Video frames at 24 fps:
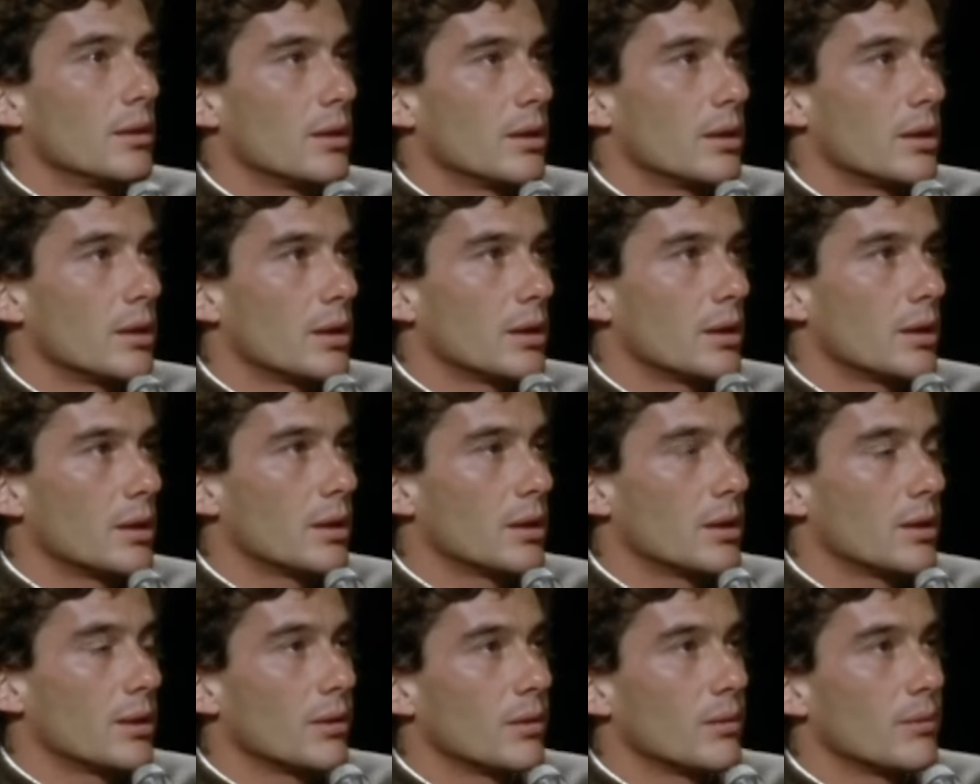
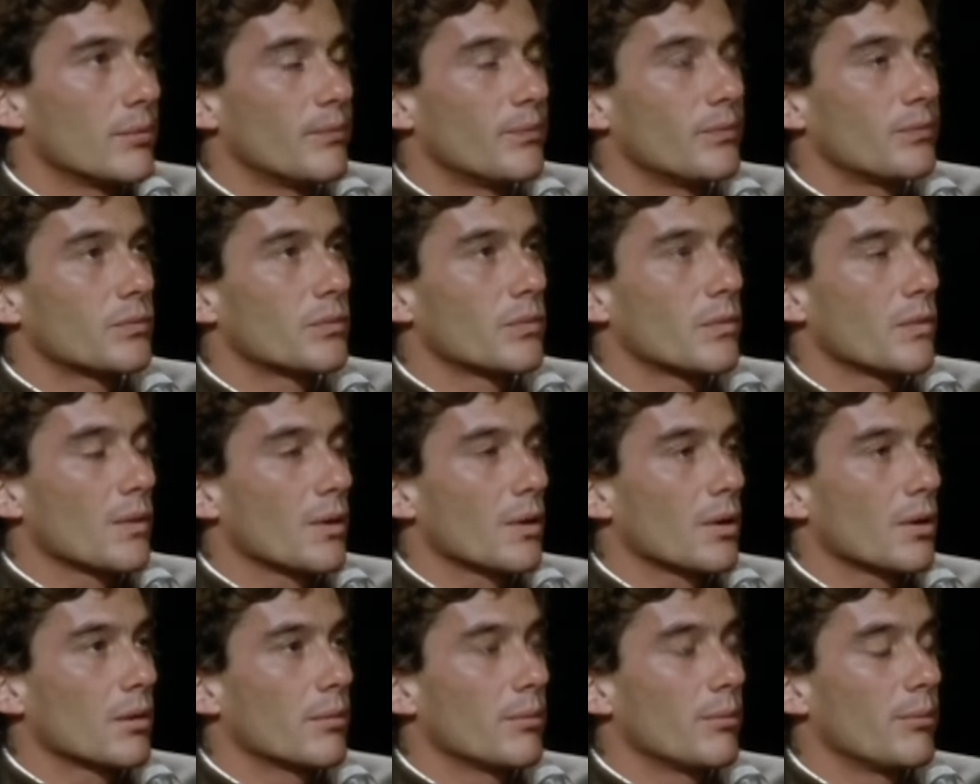uh,
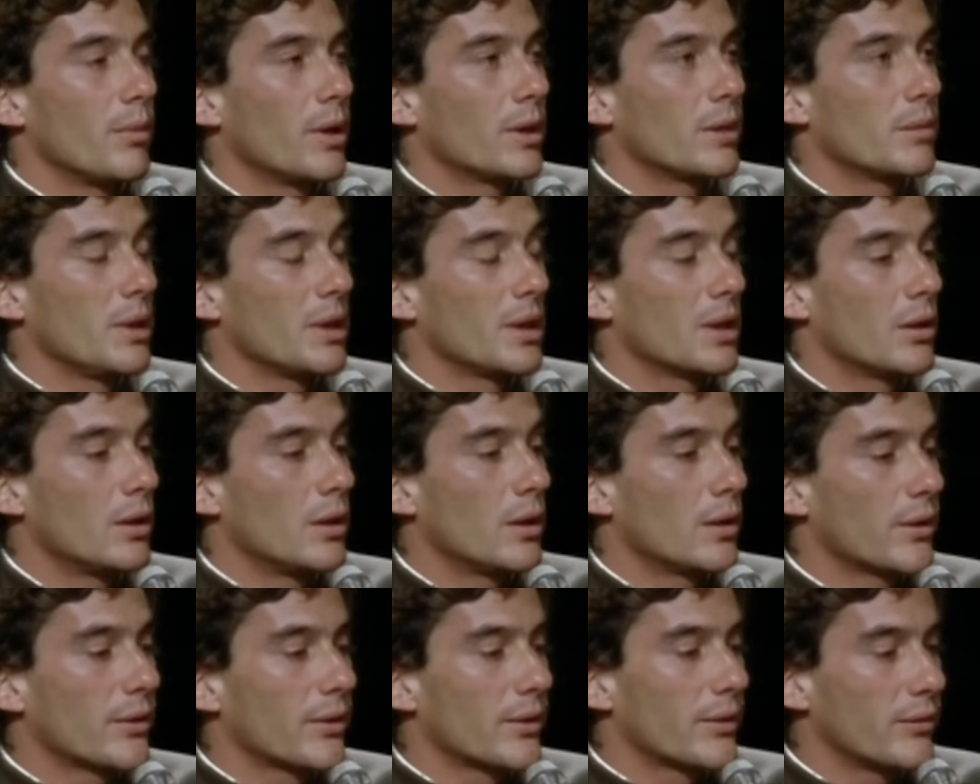but
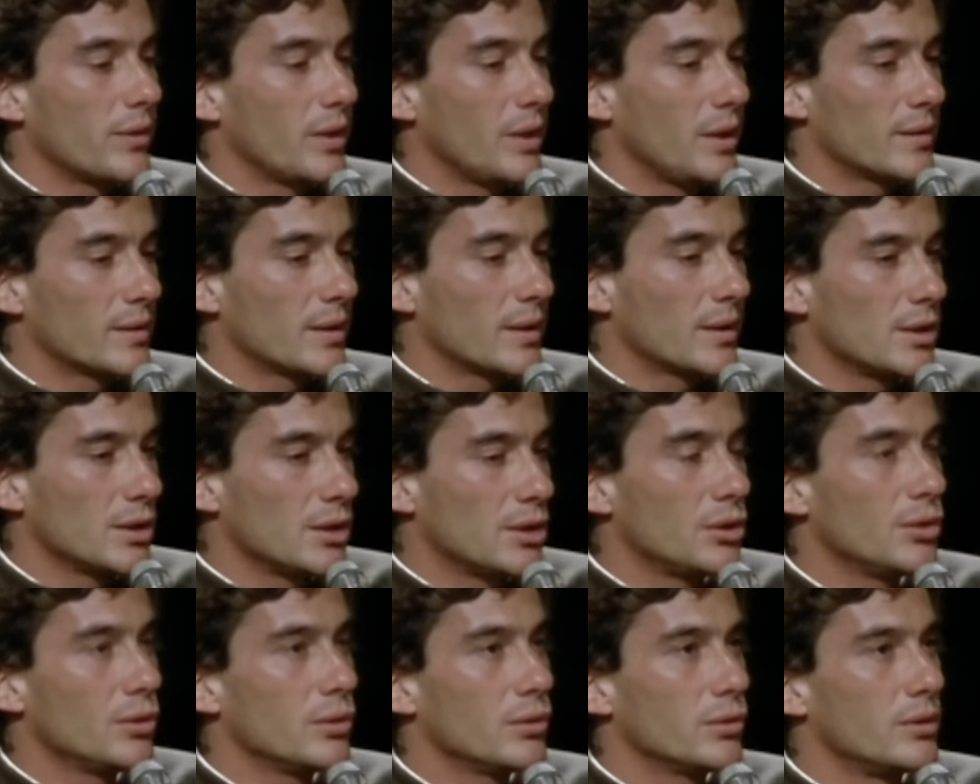because of his
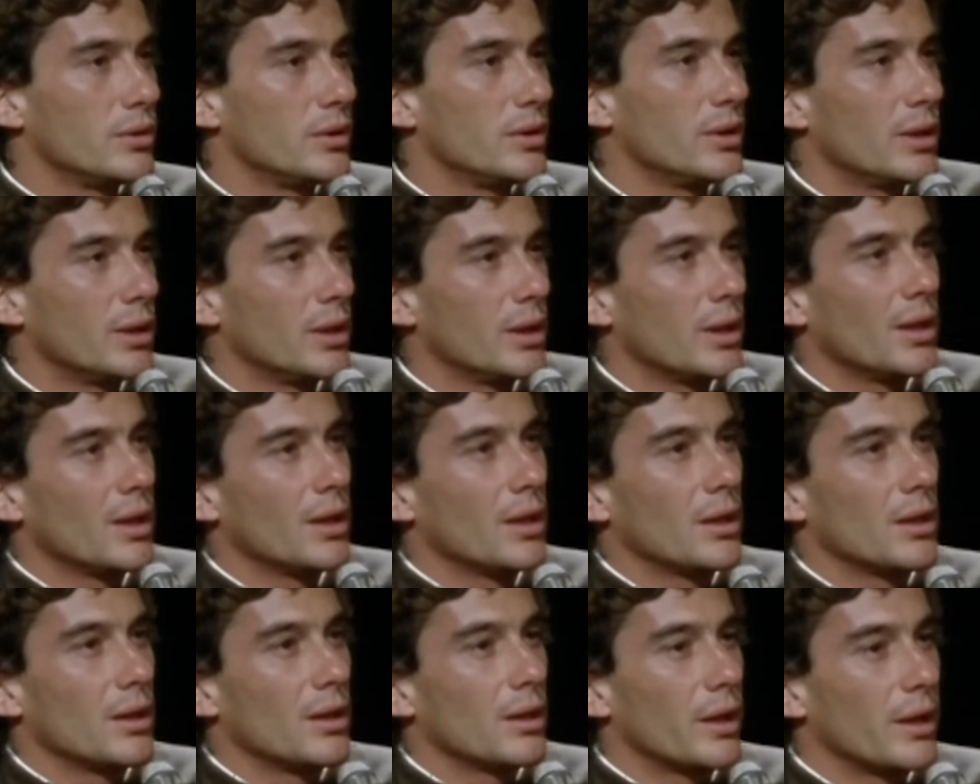attitude,
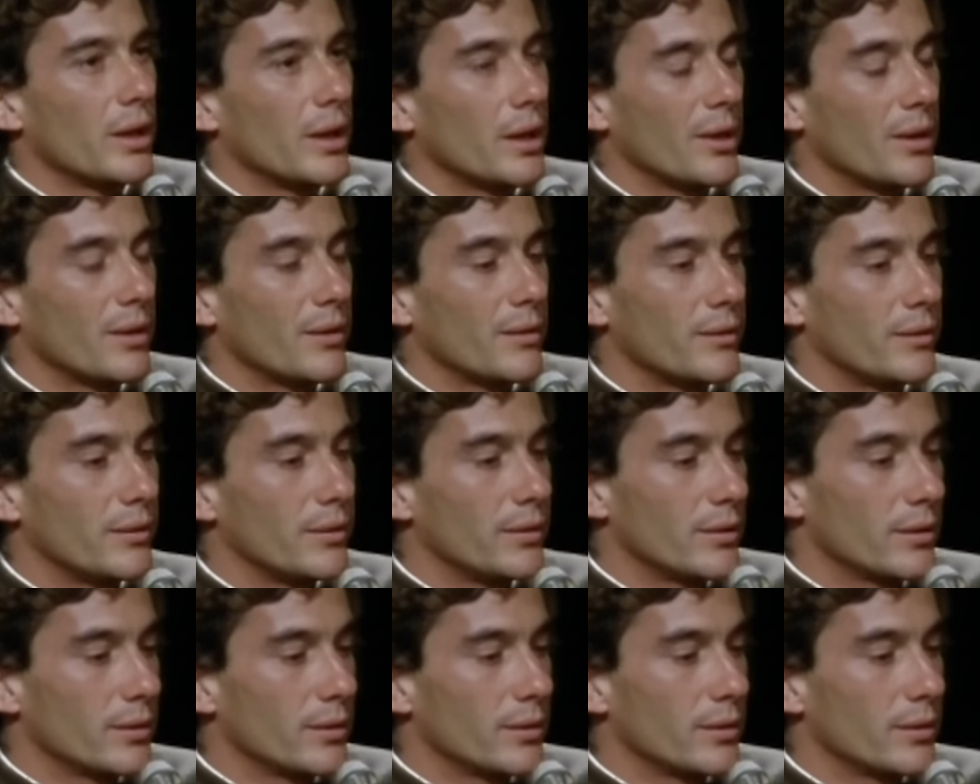I had